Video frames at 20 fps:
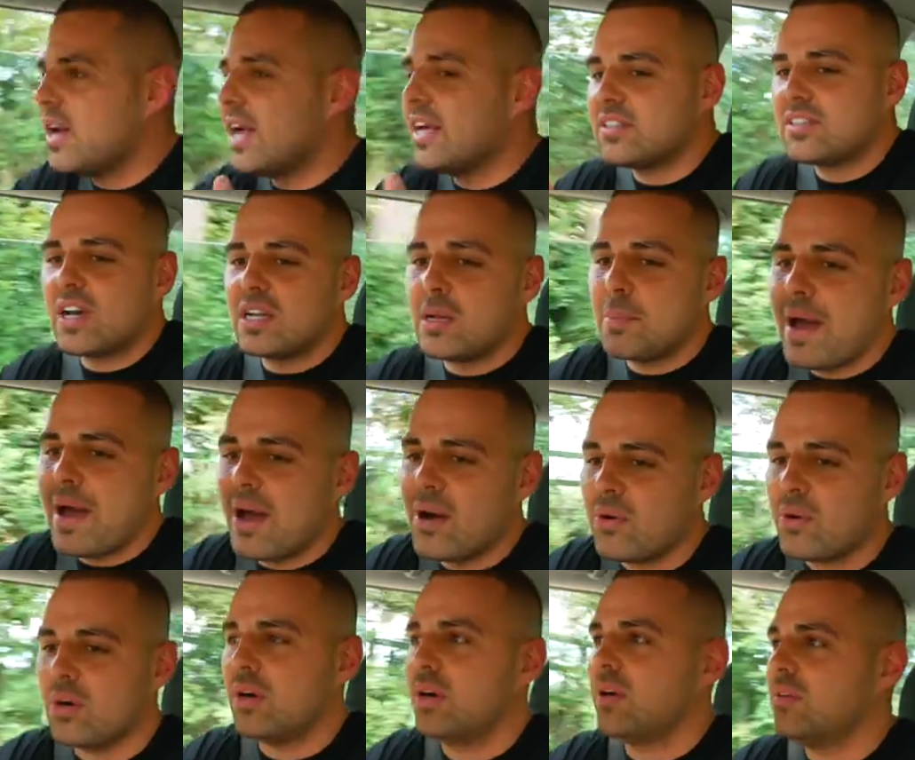It's done
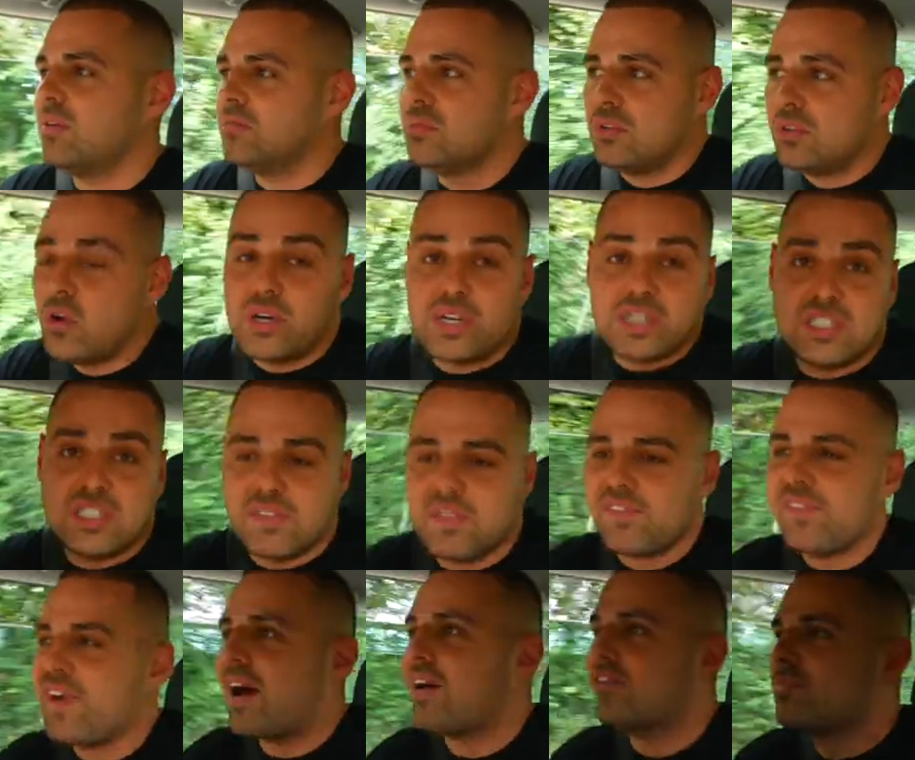about
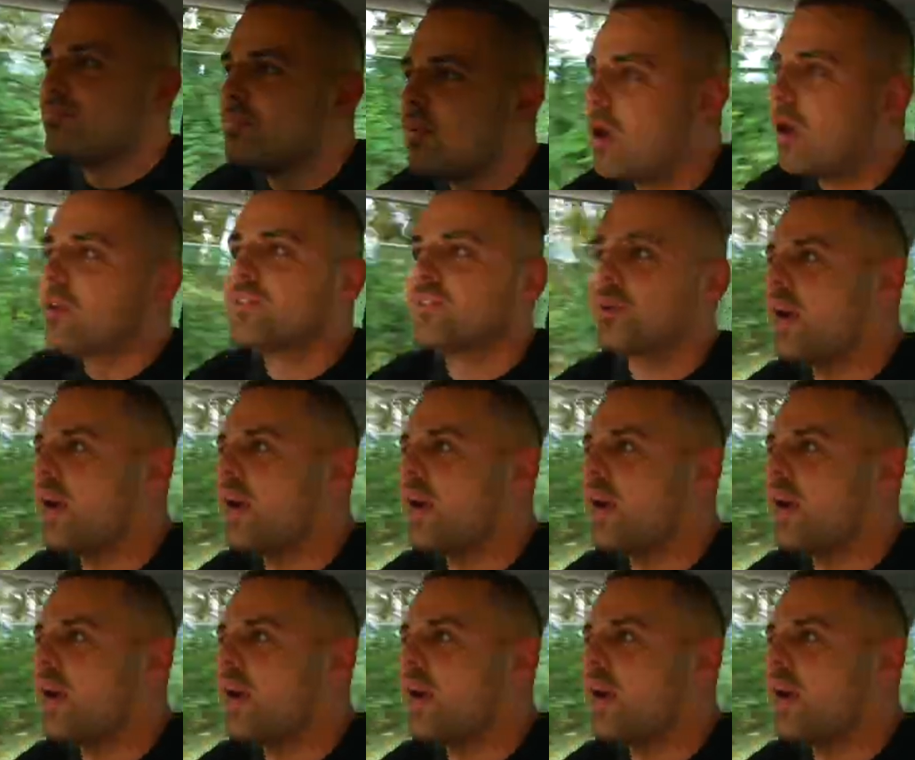97,000 miles,